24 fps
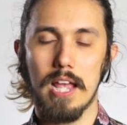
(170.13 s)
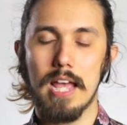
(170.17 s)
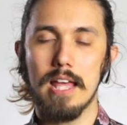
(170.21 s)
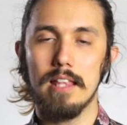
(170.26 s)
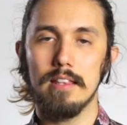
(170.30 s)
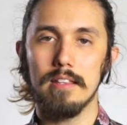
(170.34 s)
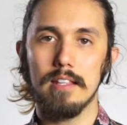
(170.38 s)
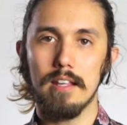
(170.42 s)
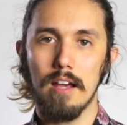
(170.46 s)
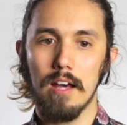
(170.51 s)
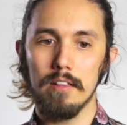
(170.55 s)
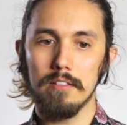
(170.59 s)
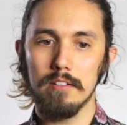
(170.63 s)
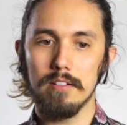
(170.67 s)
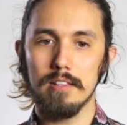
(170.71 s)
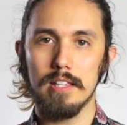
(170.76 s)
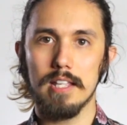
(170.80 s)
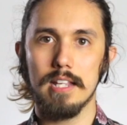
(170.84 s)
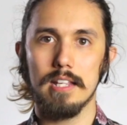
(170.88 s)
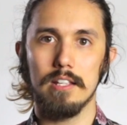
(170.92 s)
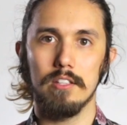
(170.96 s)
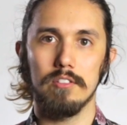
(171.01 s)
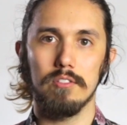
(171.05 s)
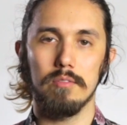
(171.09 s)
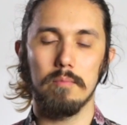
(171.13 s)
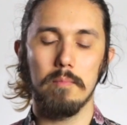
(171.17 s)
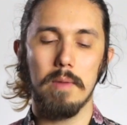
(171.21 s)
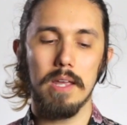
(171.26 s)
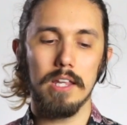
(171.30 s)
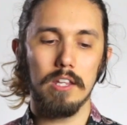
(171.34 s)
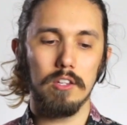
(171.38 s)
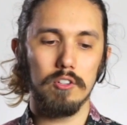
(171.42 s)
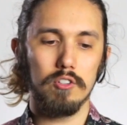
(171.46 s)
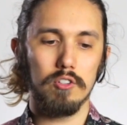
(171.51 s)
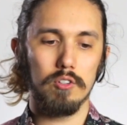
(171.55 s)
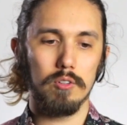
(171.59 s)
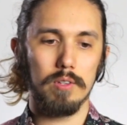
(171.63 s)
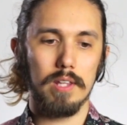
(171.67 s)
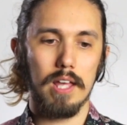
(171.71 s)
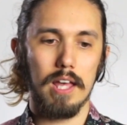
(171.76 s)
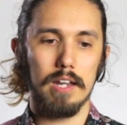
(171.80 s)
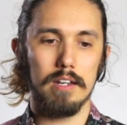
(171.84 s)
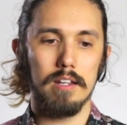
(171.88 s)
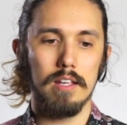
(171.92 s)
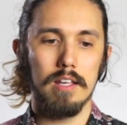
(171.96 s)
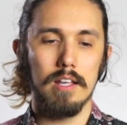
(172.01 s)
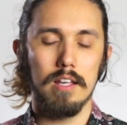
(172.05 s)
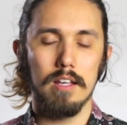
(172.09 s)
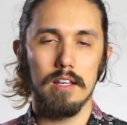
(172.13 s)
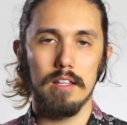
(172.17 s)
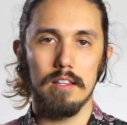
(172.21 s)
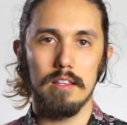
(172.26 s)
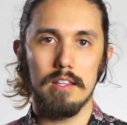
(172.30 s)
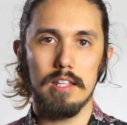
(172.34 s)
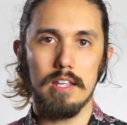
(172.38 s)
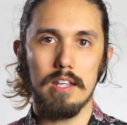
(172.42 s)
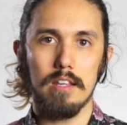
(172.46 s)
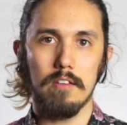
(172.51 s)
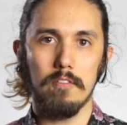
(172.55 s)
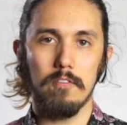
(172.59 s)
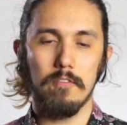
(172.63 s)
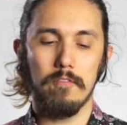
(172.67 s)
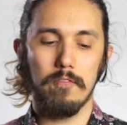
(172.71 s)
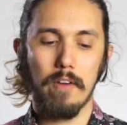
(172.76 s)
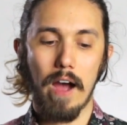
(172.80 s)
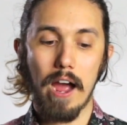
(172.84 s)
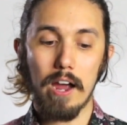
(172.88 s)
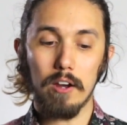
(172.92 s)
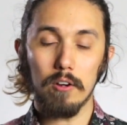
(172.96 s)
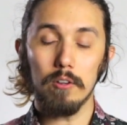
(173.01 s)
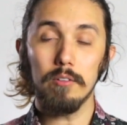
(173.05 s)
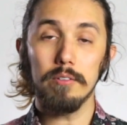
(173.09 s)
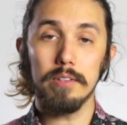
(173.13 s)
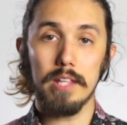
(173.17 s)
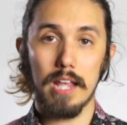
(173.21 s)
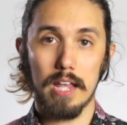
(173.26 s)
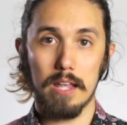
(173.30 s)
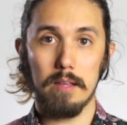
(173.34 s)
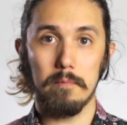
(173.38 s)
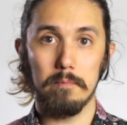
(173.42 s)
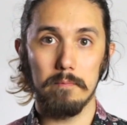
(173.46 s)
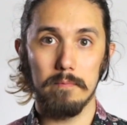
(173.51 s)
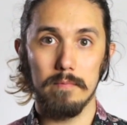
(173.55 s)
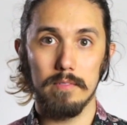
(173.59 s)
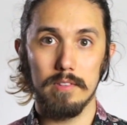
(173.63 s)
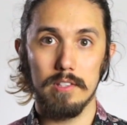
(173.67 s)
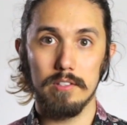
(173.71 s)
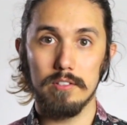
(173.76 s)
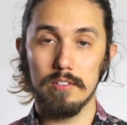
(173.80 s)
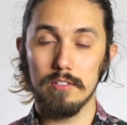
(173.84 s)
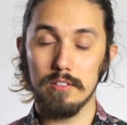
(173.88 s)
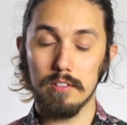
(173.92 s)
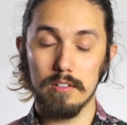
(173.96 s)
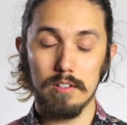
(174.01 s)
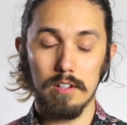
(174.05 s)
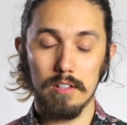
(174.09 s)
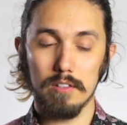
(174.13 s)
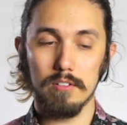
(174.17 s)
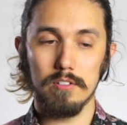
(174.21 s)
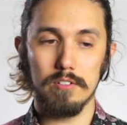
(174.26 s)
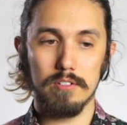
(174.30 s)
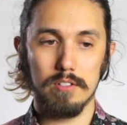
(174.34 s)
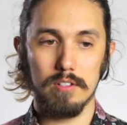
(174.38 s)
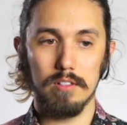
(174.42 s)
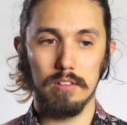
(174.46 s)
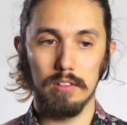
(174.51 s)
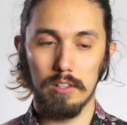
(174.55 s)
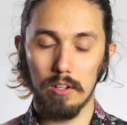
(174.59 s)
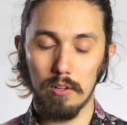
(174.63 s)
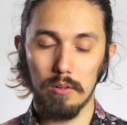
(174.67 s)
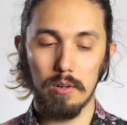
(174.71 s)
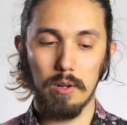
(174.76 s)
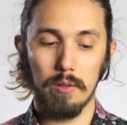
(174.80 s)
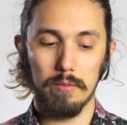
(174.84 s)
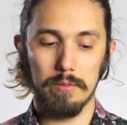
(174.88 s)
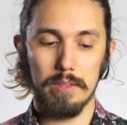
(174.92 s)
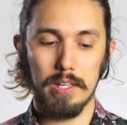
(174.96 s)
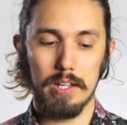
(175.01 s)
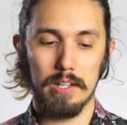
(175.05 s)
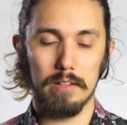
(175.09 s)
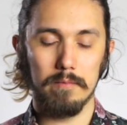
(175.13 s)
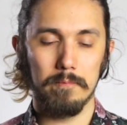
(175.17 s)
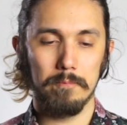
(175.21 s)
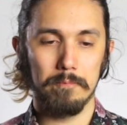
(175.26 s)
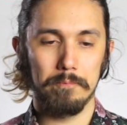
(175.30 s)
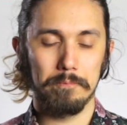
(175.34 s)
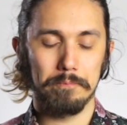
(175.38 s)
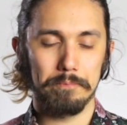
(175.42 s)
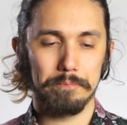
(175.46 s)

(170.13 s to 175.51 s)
And the other thing is making sure that the file name. This is another little known thing.